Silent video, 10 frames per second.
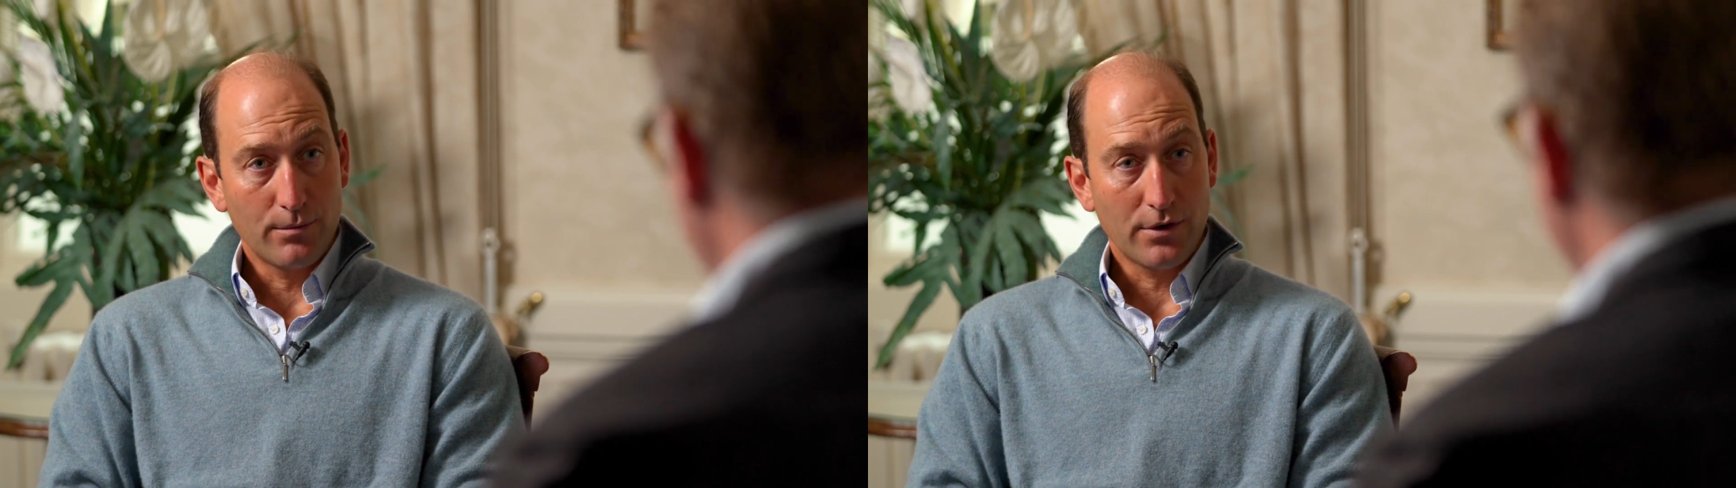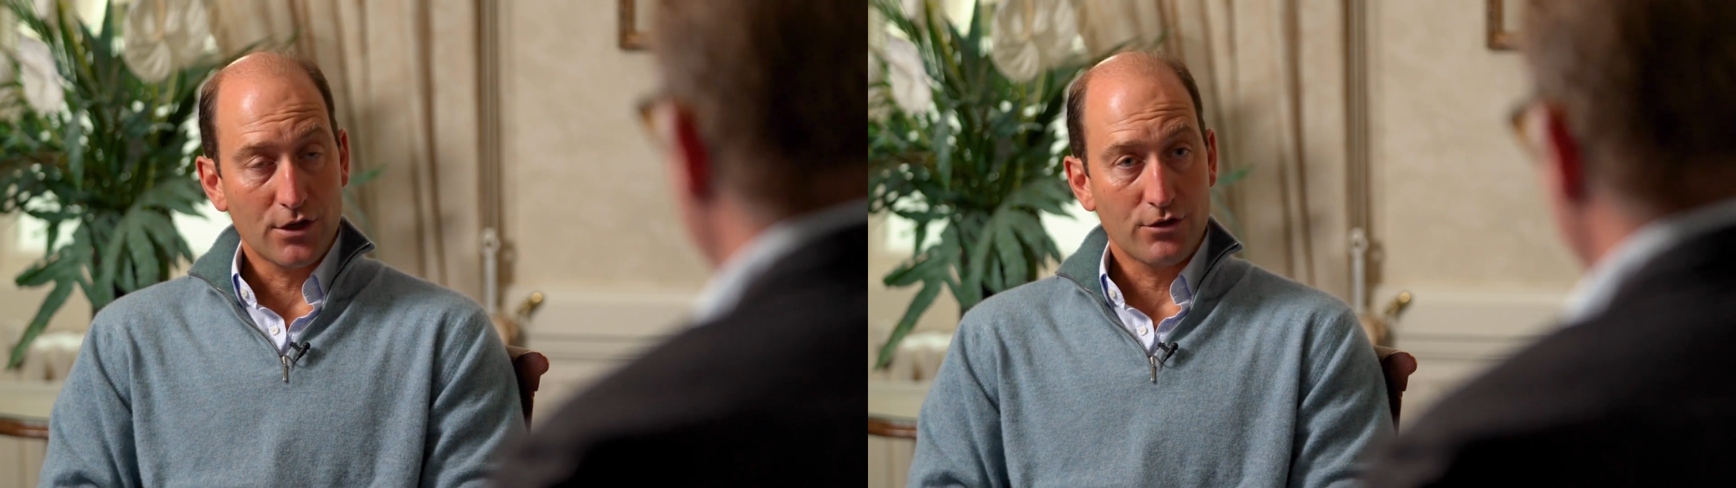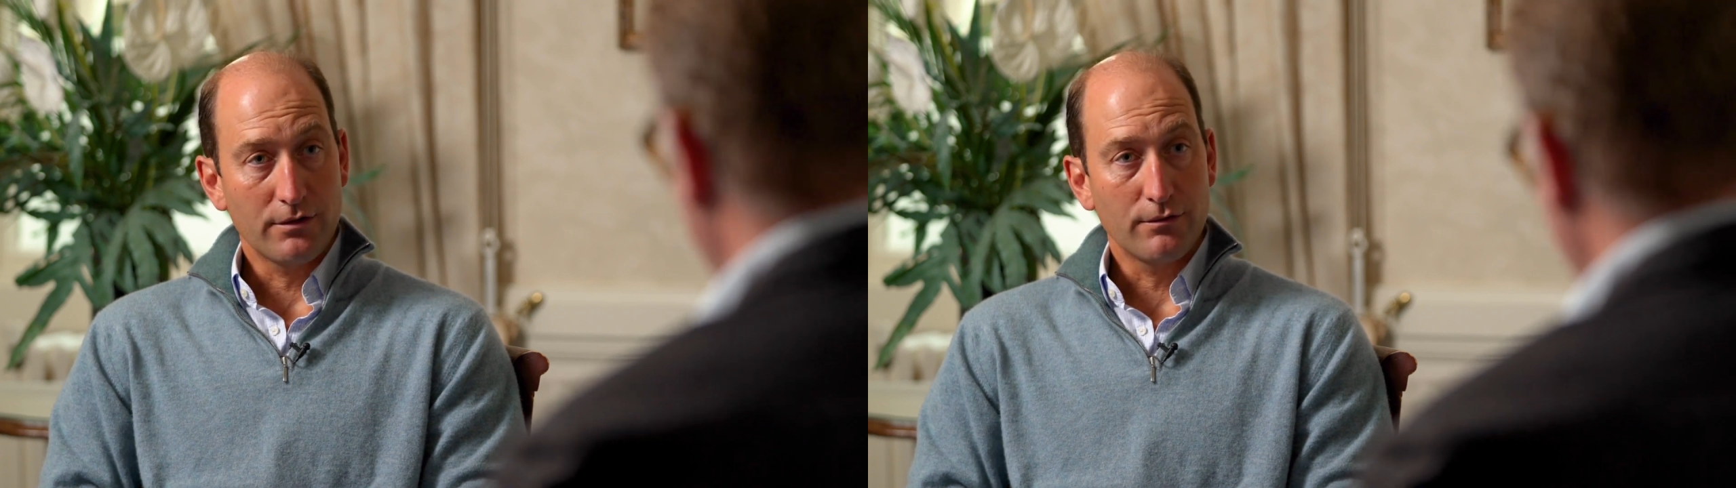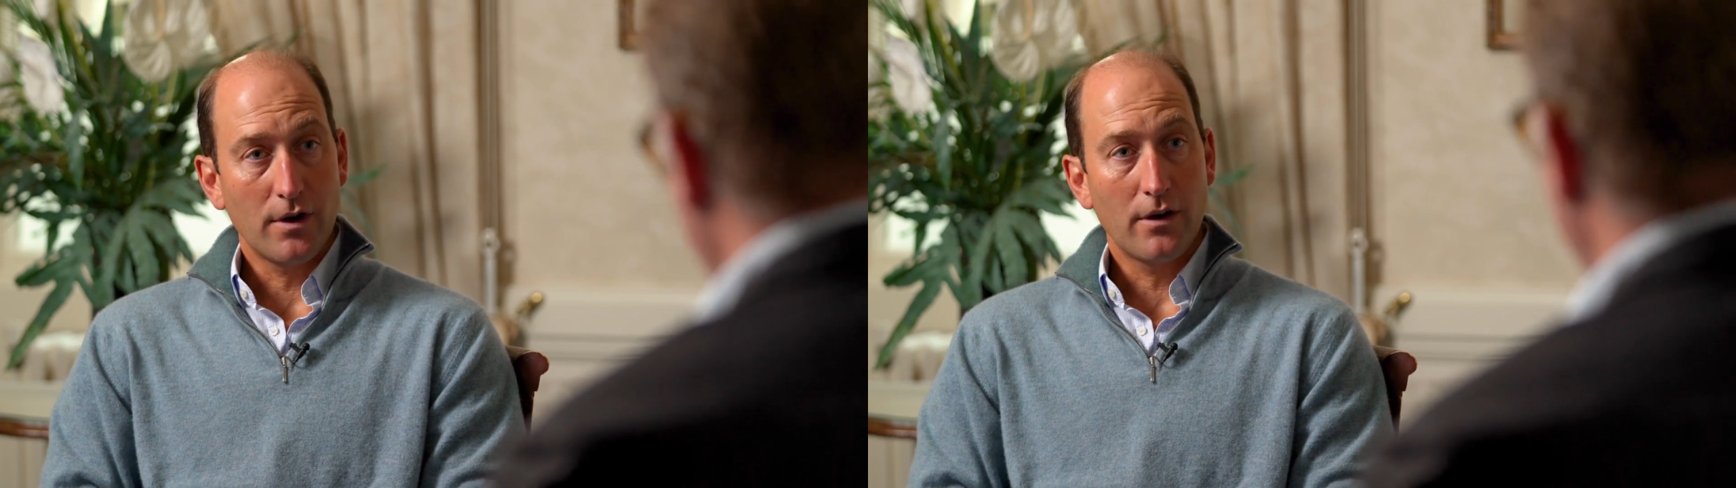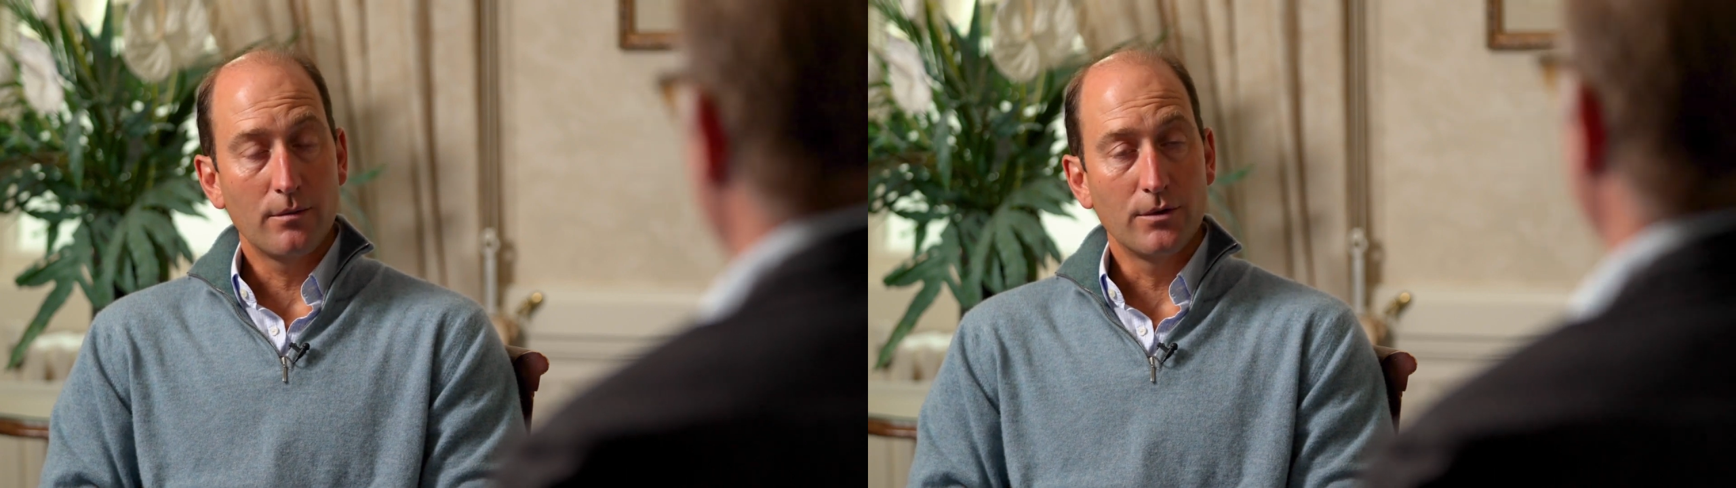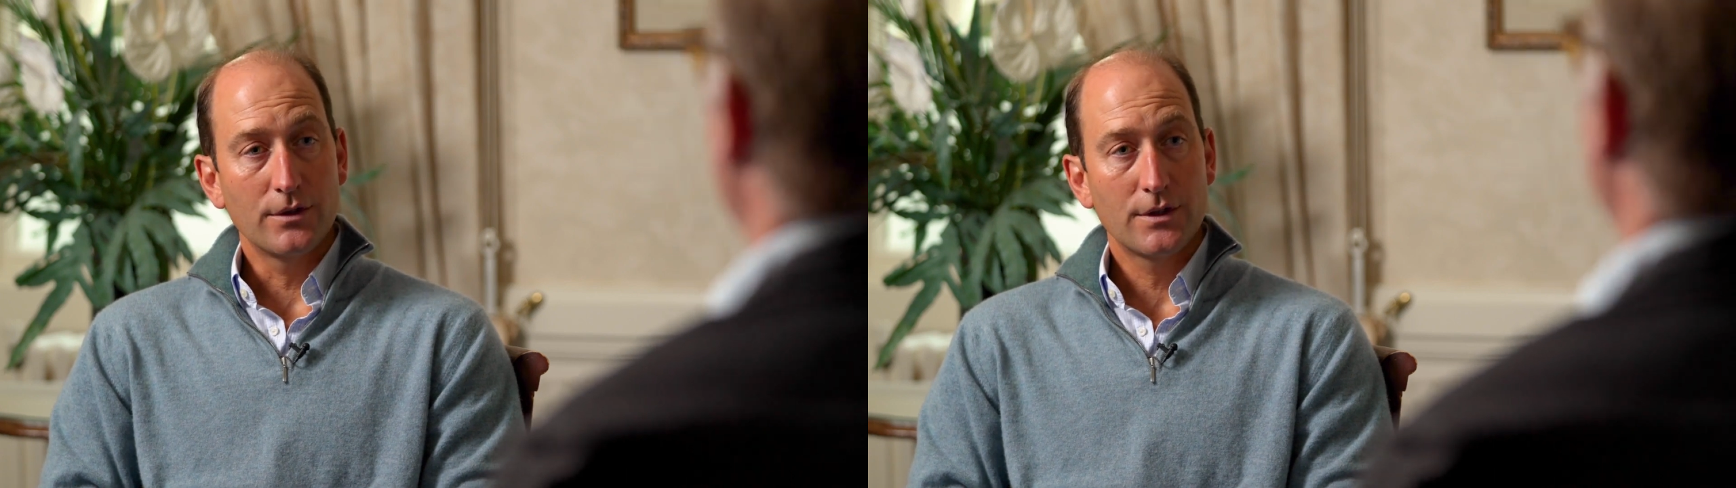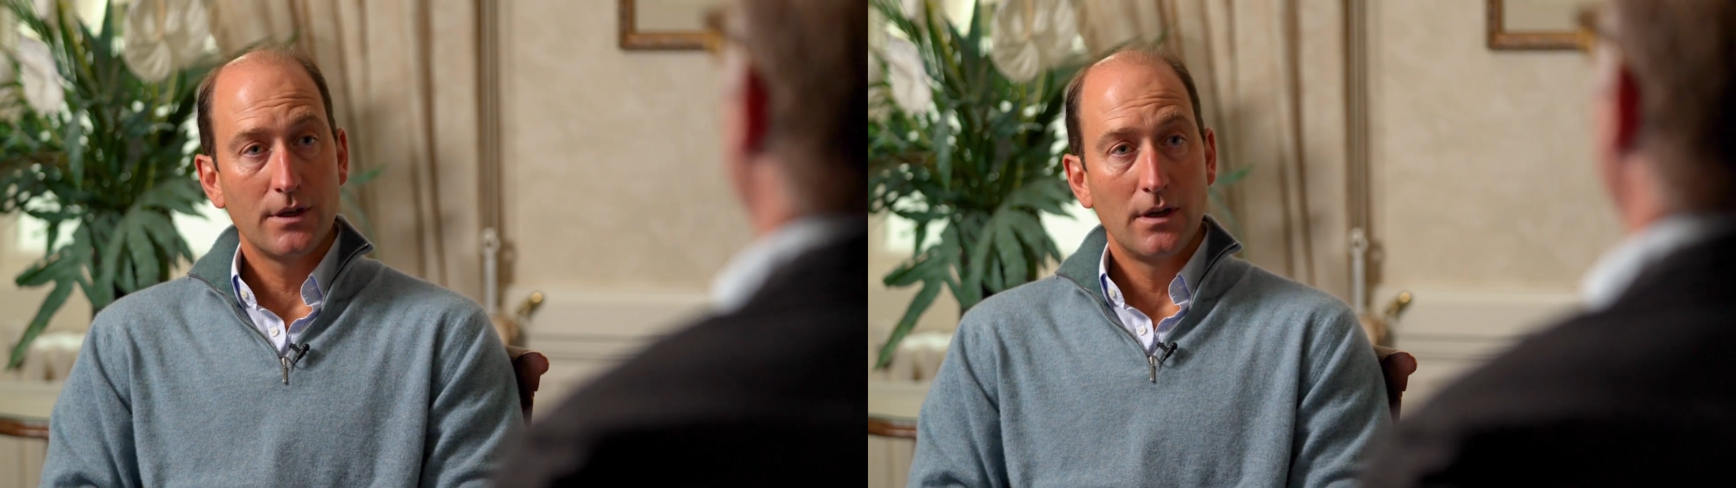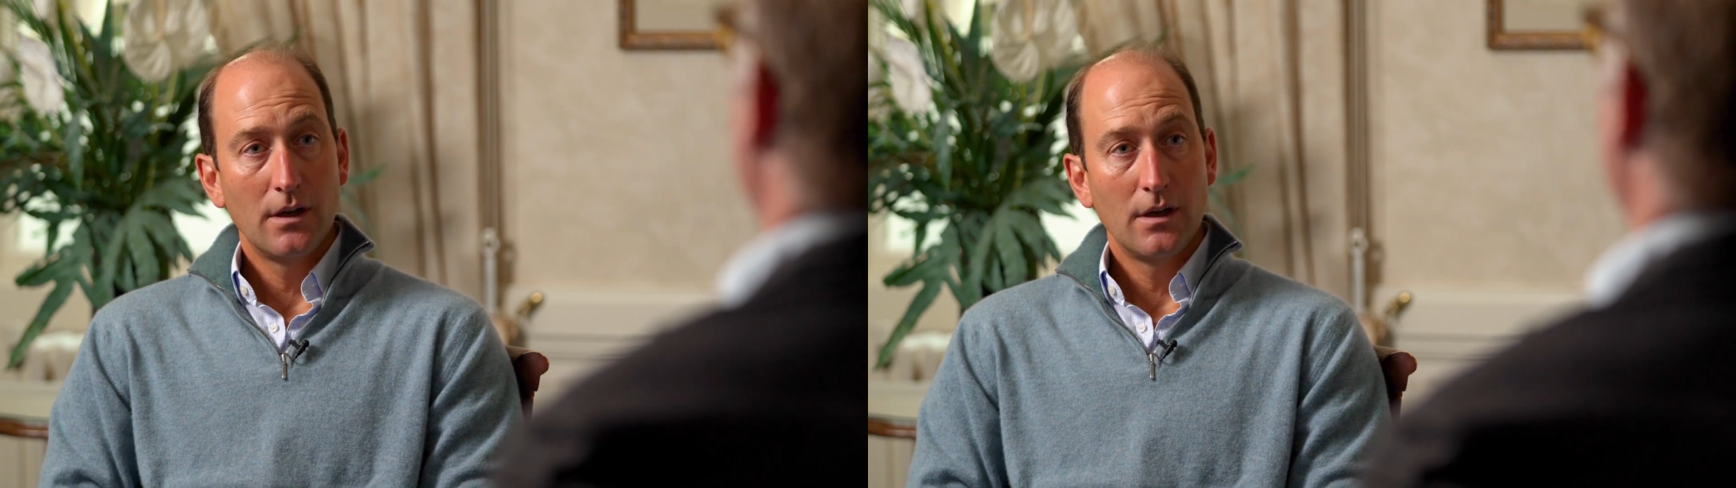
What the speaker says: pressure environment,